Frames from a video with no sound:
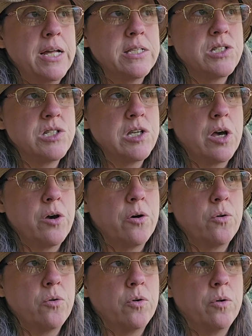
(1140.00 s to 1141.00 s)

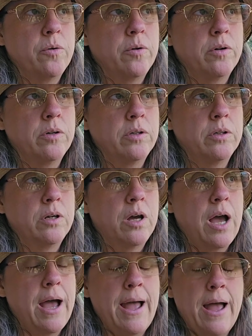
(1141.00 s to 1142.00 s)
so
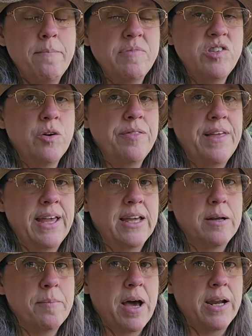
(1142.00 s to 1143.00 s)
I'm still
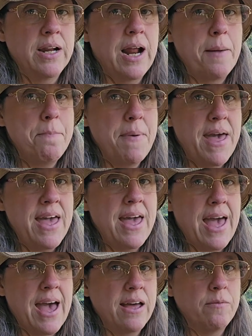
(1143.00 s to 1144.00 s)
thinking about it. I may
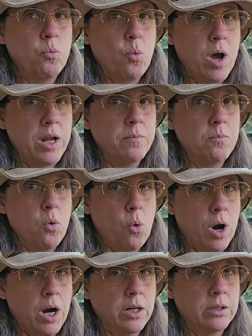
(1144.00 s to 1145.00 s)
add 1
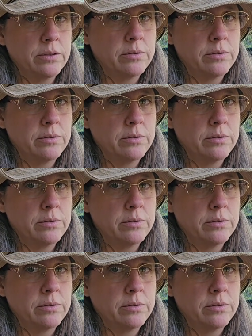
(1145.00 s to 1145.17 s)
more.